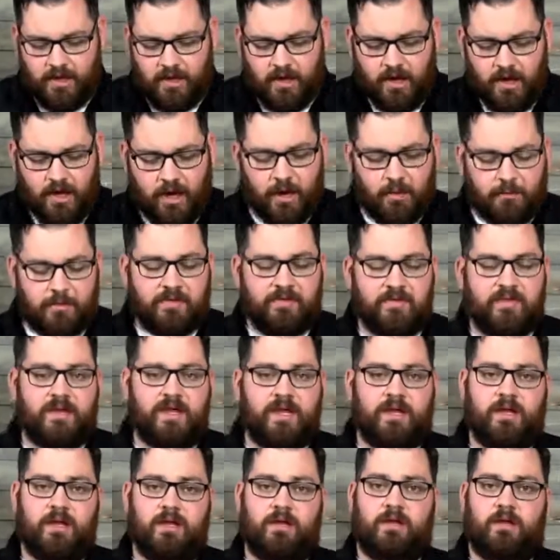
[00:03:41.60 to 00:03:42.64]

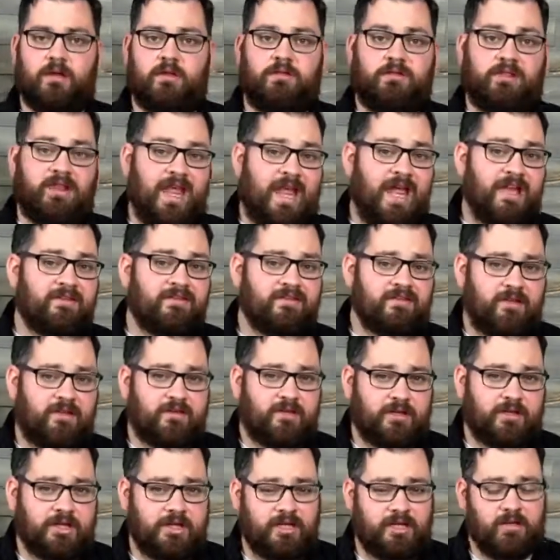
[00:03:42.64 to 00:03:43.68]
The lens on
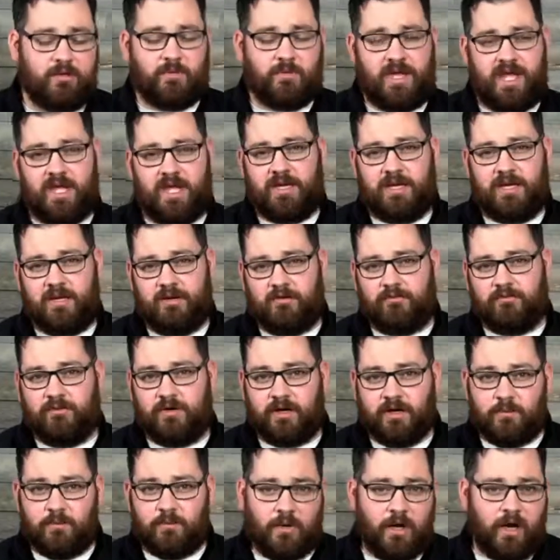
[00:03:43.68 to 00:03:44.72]
the Q8 is
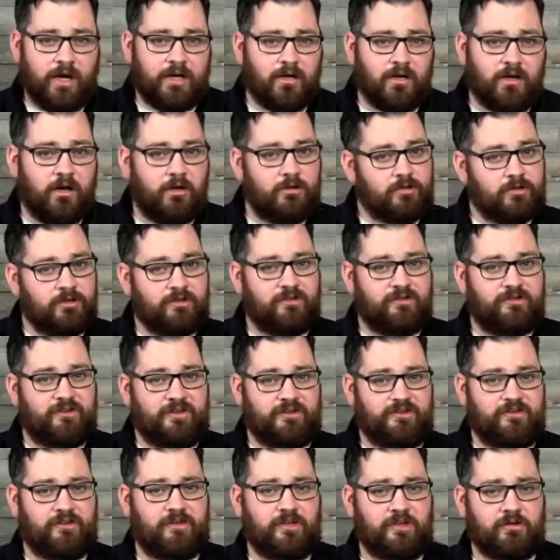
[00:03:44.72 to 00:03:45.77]
very wide,
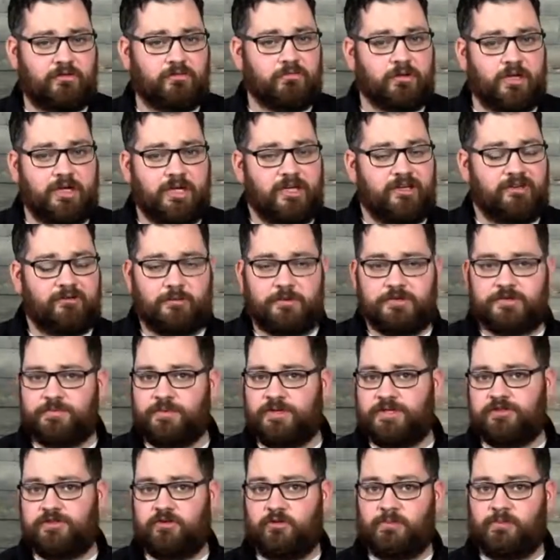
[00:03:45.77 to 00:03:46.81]
160 degrees, which
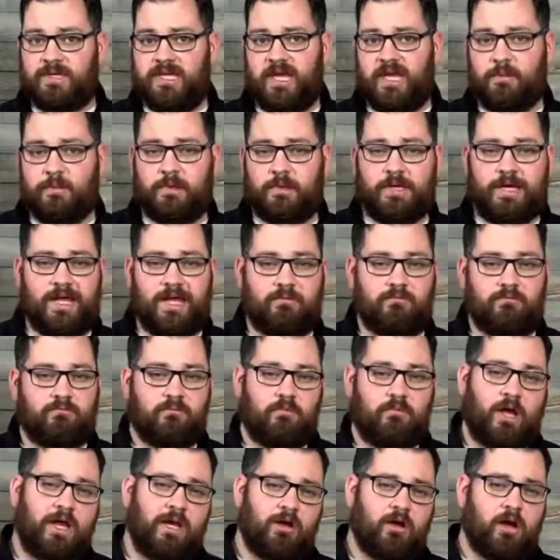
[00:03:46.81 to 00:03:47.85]
means you'll be able to get
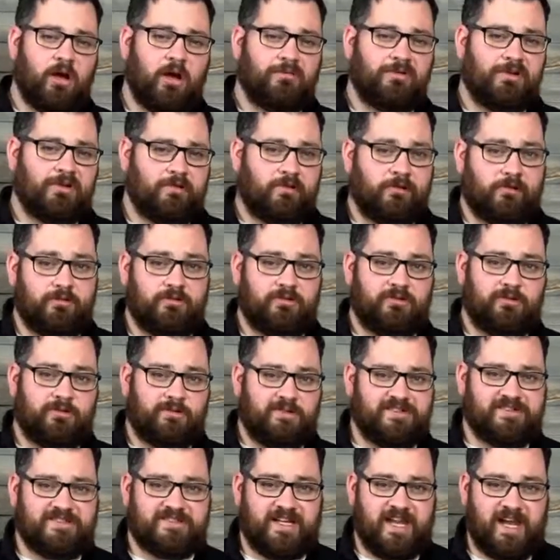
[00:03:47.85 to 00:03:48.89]
right up close to
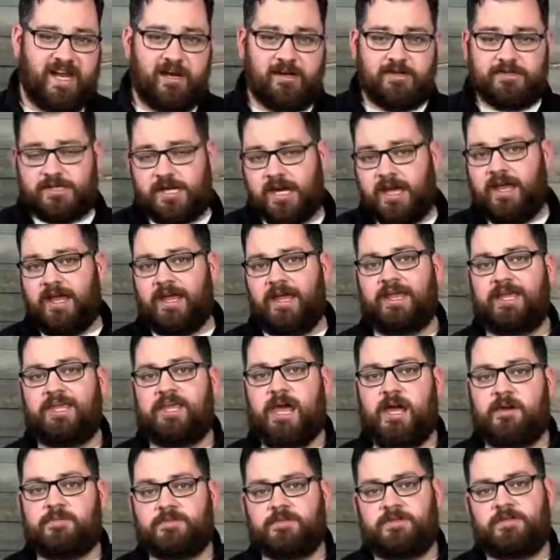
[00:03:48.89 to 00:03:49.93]
a stage and
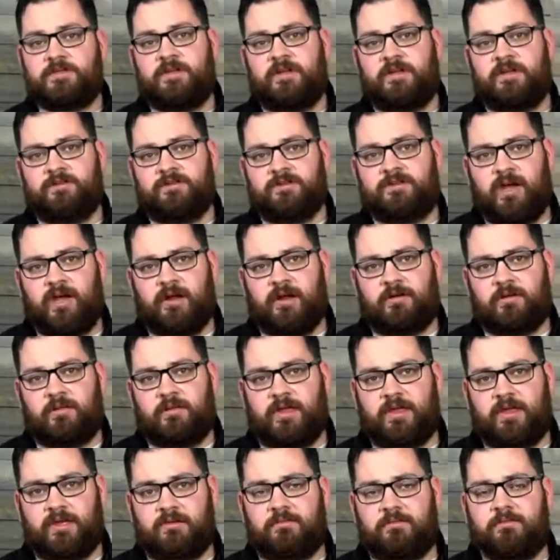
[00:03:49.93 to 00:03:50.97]
capture the entire
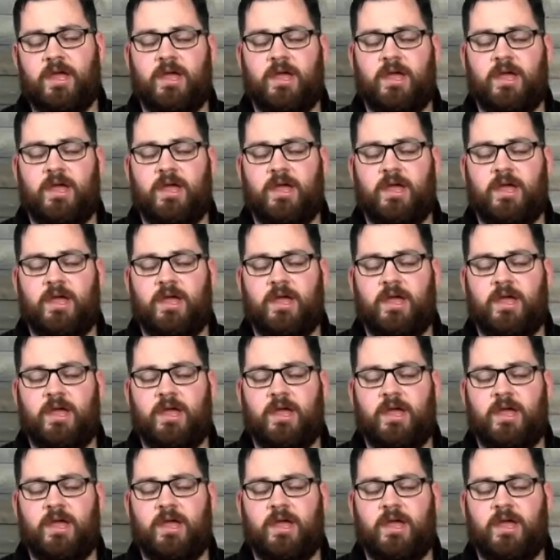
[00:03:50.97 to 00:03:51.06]
thing.